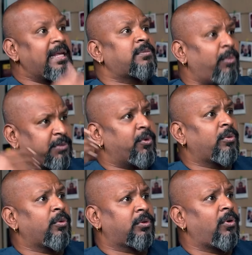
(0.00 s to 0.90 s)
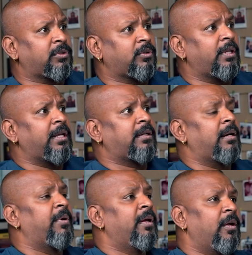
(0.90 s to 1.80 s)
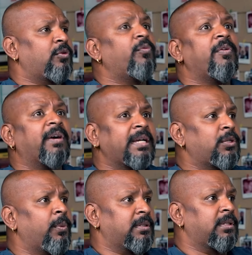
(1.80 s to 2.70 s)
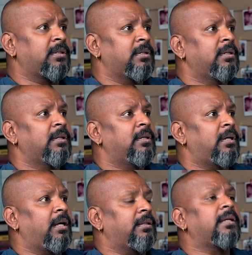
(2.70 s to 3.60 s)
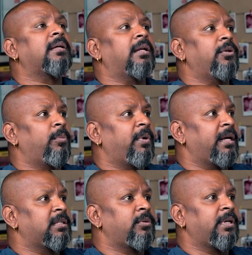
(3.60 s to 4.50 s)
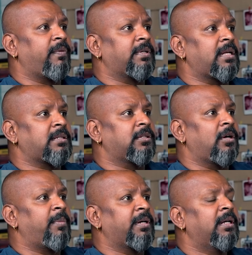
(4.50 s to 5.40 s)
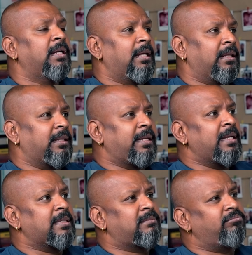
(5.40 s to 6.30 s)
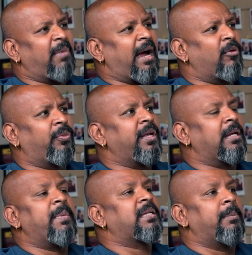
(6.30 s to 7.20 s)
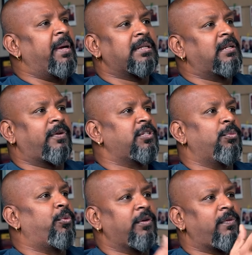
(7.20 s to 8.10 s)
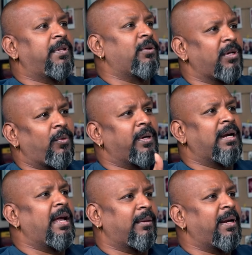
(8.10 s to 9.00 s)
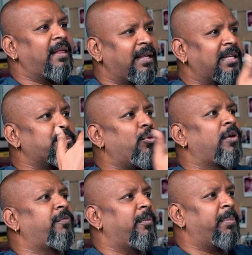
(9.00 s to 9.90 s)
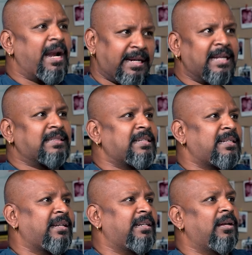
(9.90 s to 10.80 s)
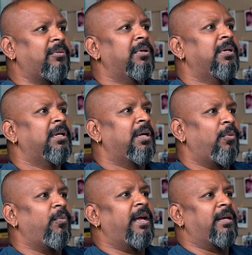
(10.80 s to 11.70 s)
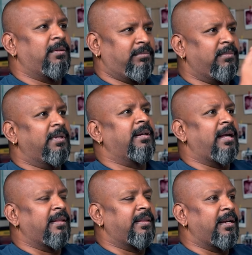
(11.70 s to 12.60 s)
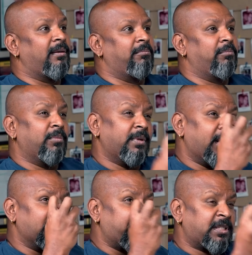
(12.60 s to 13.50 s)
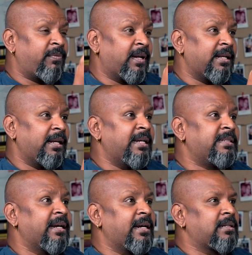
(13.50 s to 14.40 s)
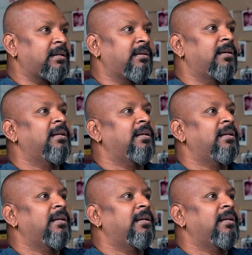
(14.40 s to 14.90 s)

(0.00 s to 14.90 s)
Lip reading: there's much more growth also so we're working towards it. I think our new guy is doing a fantastic job. But the thing is, I don't think it makes a major difference you putting 50,000 or 1 lakh, but I think it's more of a branding exercise right now, where rather than specifically lead generation,